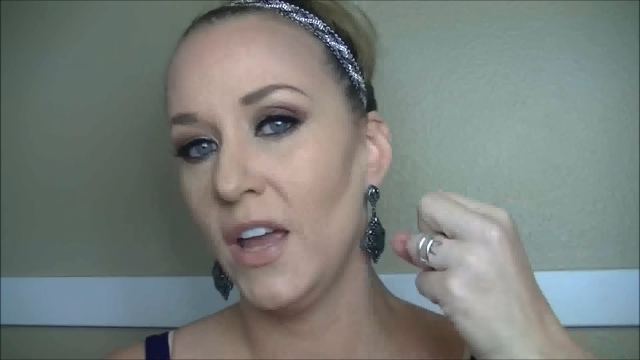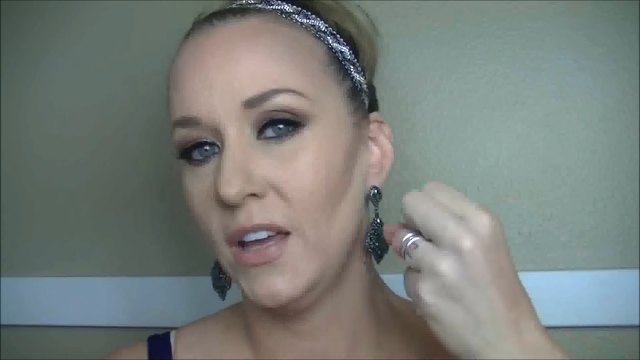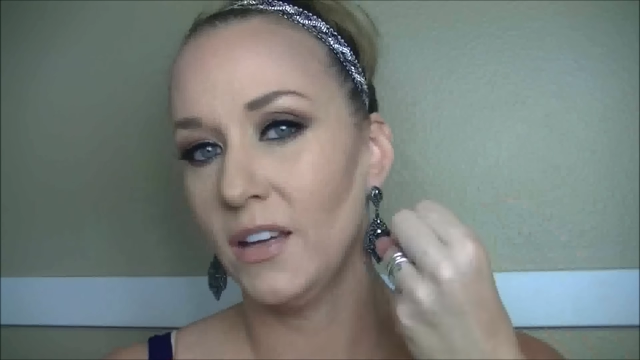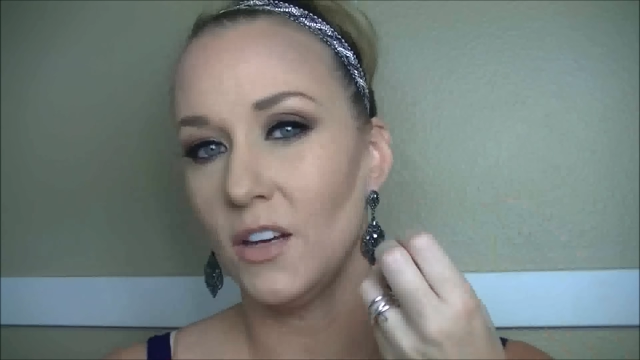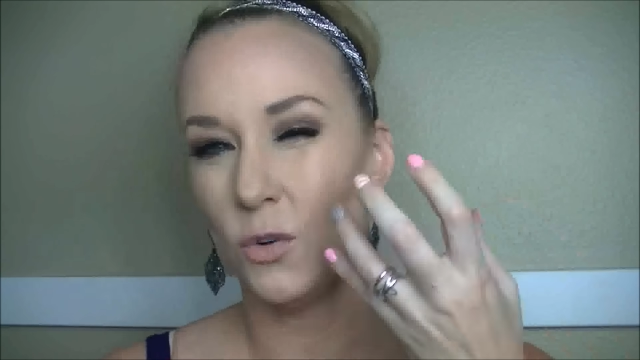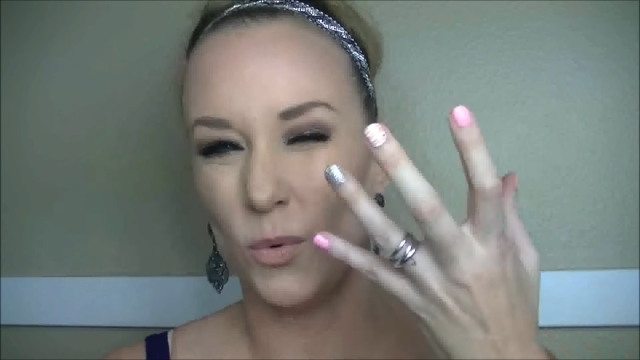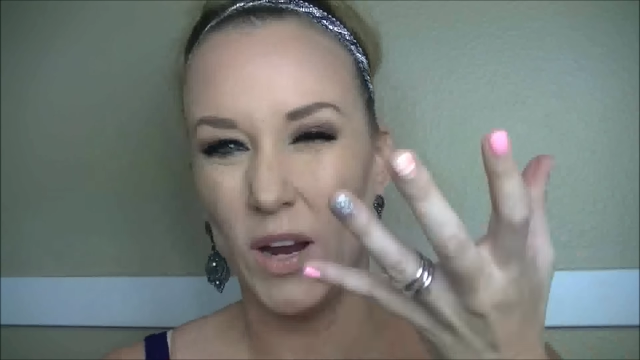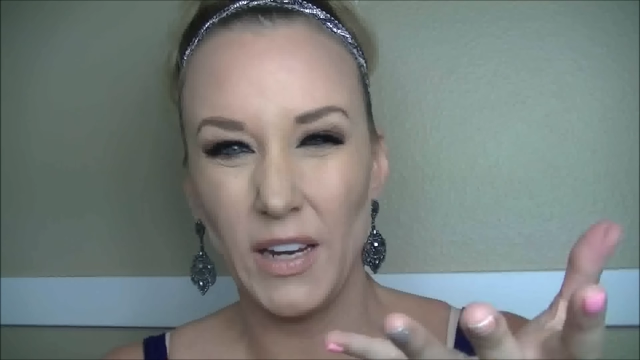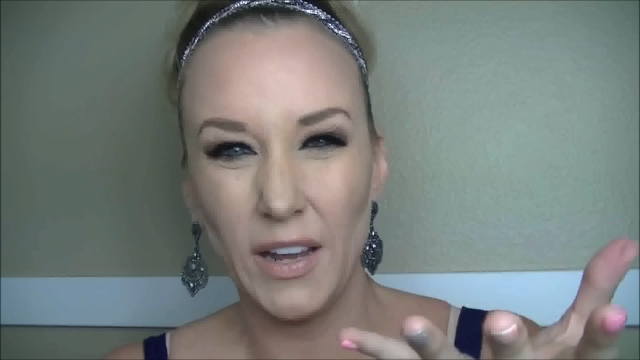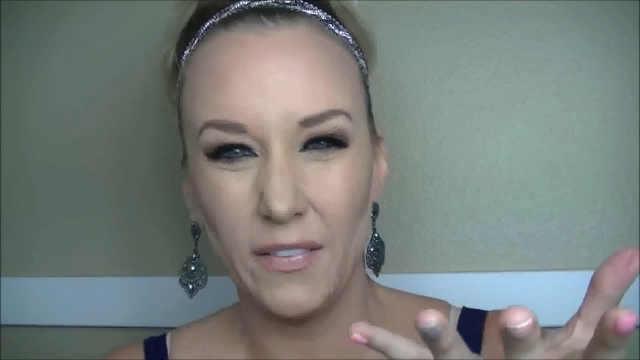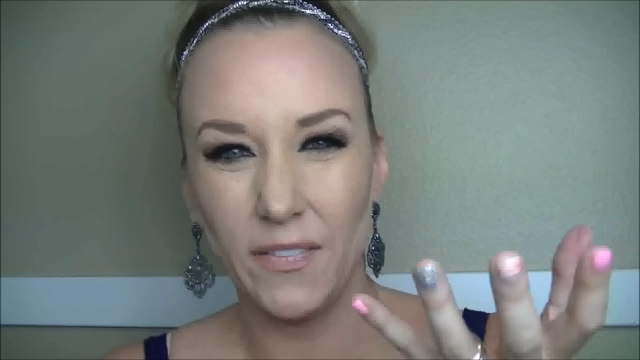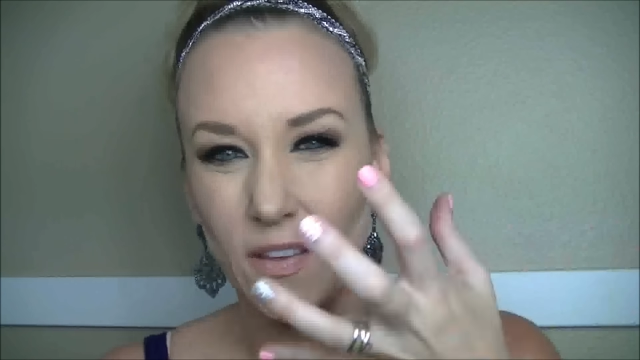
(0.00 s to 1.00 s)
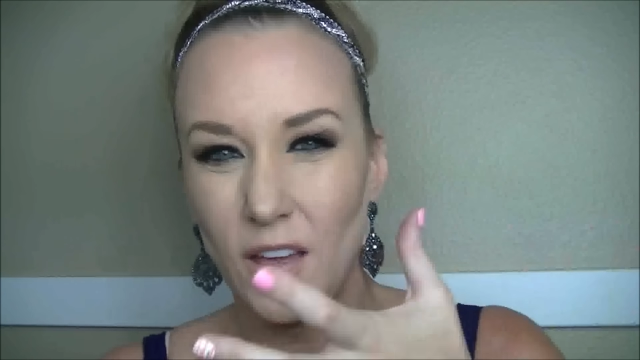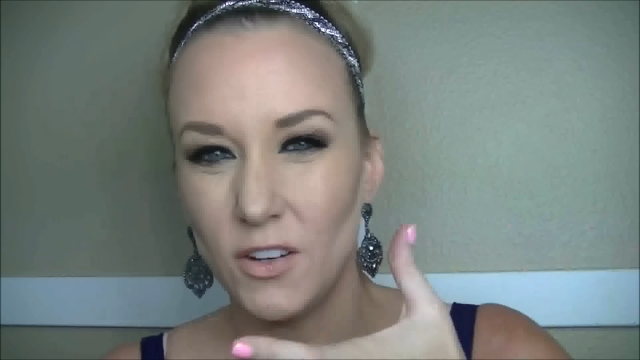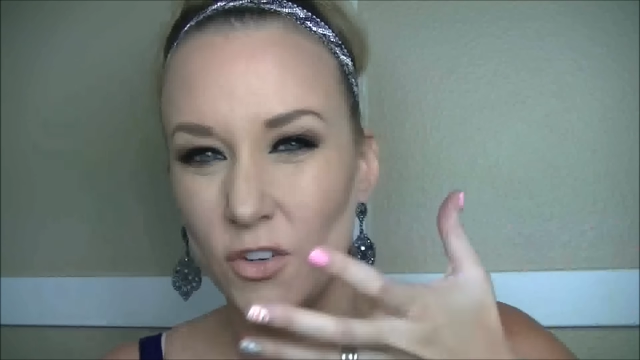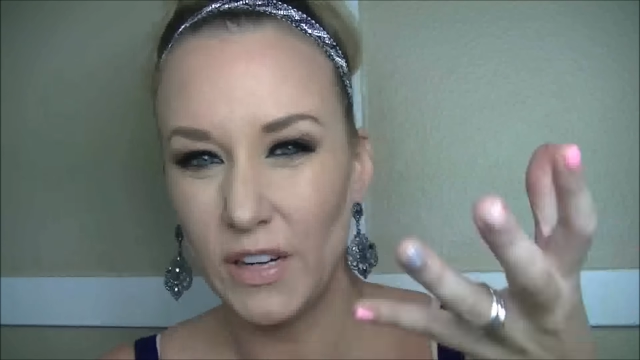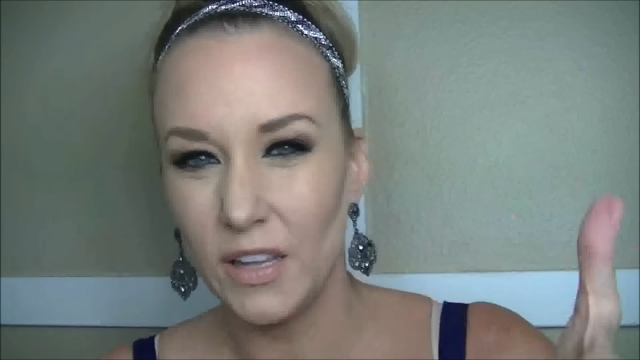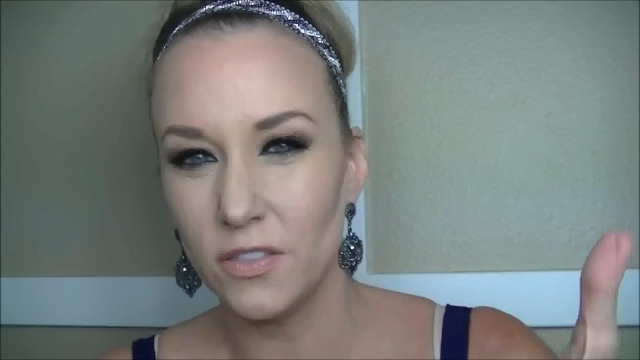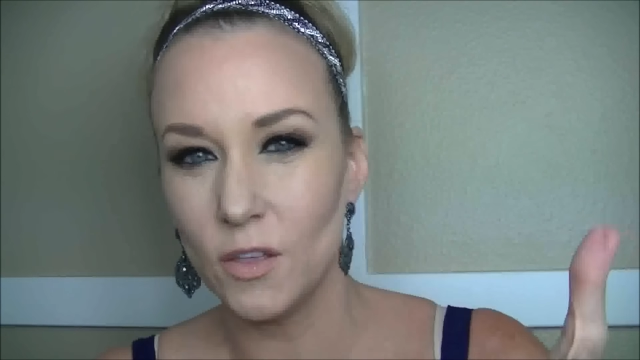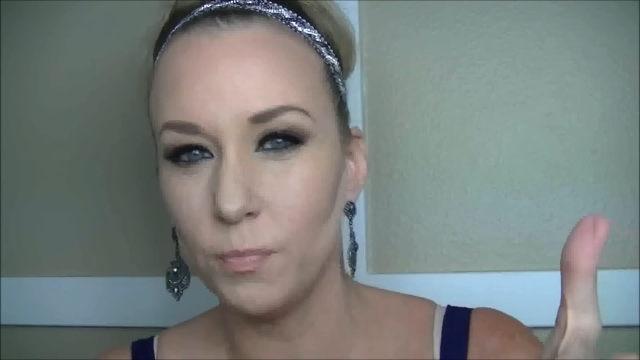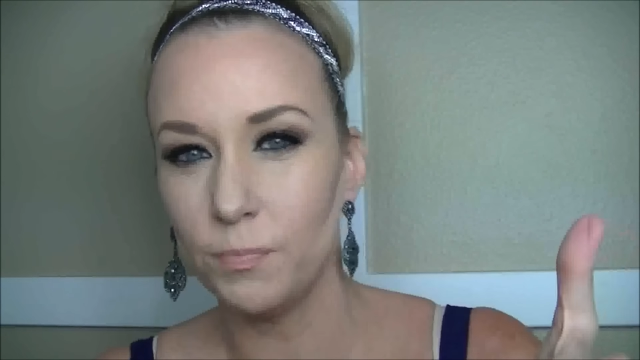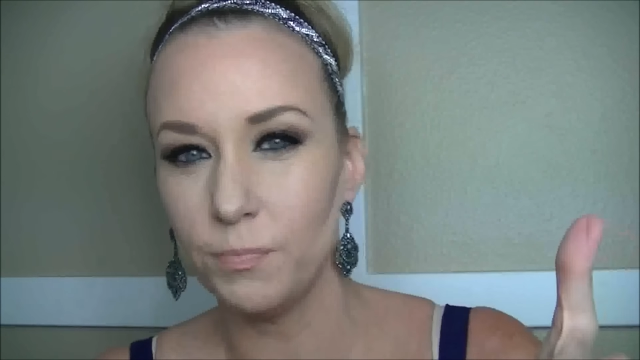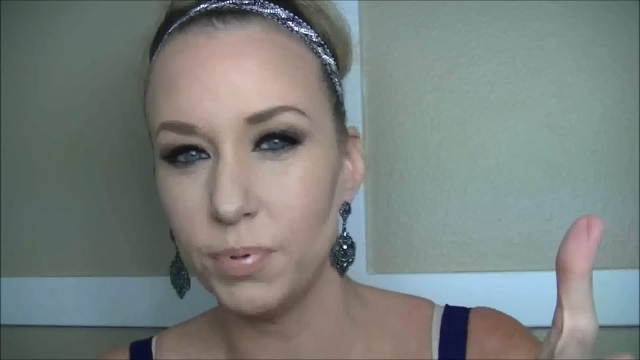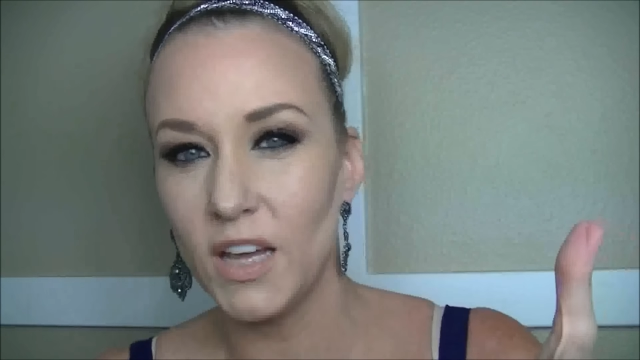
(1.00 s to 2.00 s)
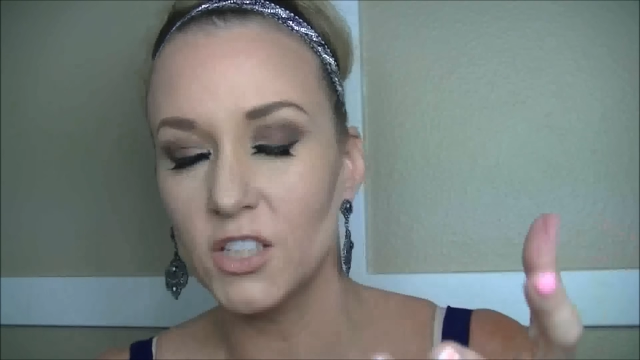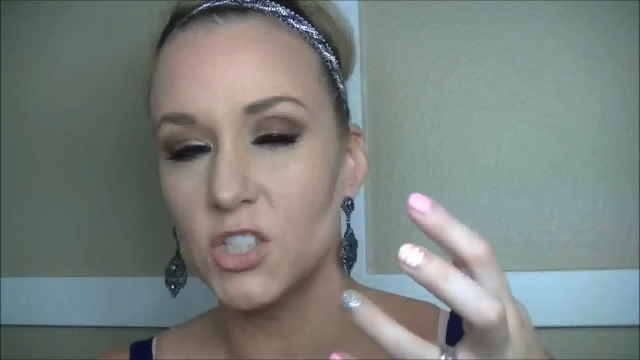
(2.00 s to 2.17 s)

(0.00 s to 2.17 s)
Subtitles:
kind of radiates underneath the blush,